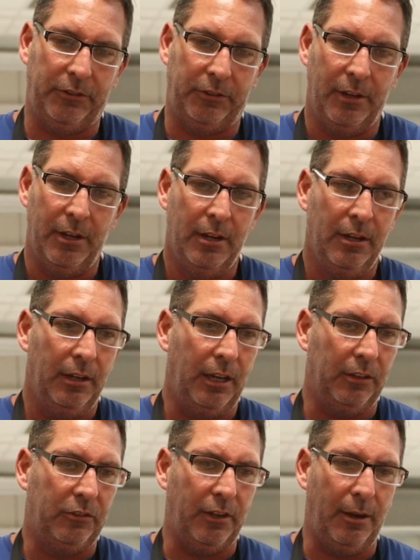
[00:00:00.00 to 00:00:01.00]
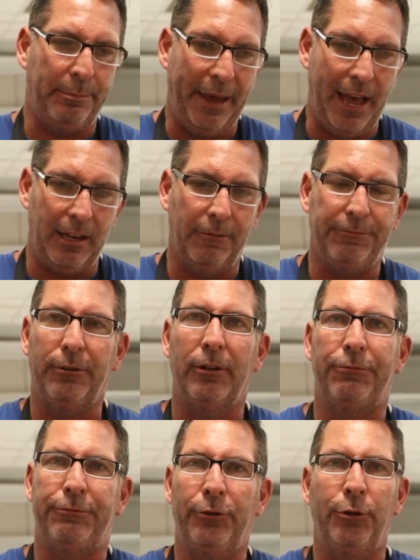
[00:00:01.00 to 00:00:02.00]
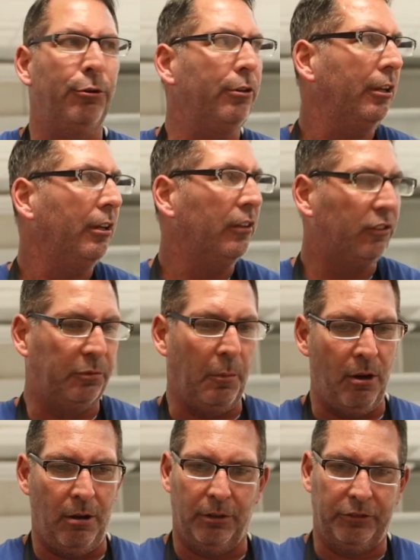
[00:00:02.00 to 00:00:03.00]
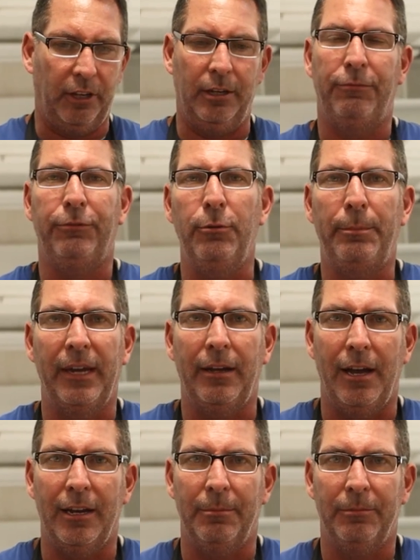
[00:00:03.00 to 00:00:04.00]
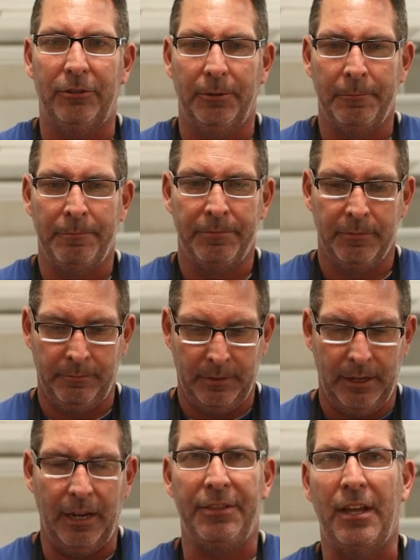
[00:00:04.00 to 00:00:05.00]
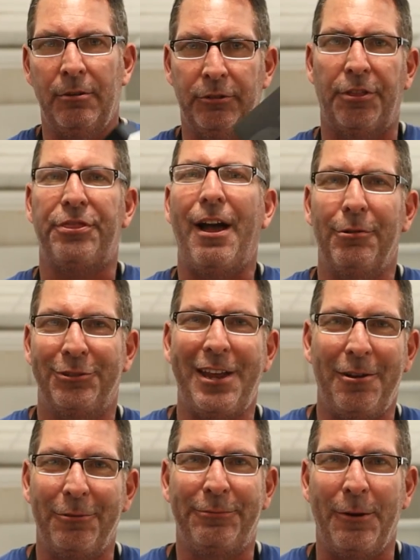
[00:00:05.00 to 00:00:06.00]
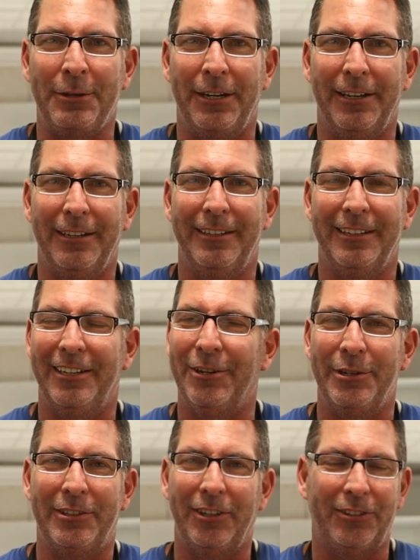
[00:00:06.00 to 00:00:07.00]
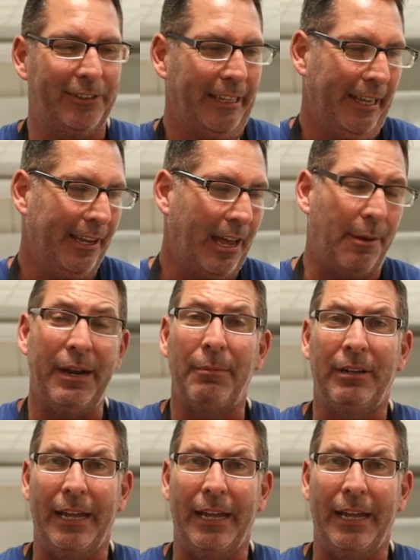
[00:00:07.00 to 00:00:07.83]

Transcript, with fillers: it's, it's a pallet full of food, smalls, and a few big items, and then there's a thousand dollar phone in it. You know, it just, I mean, I'm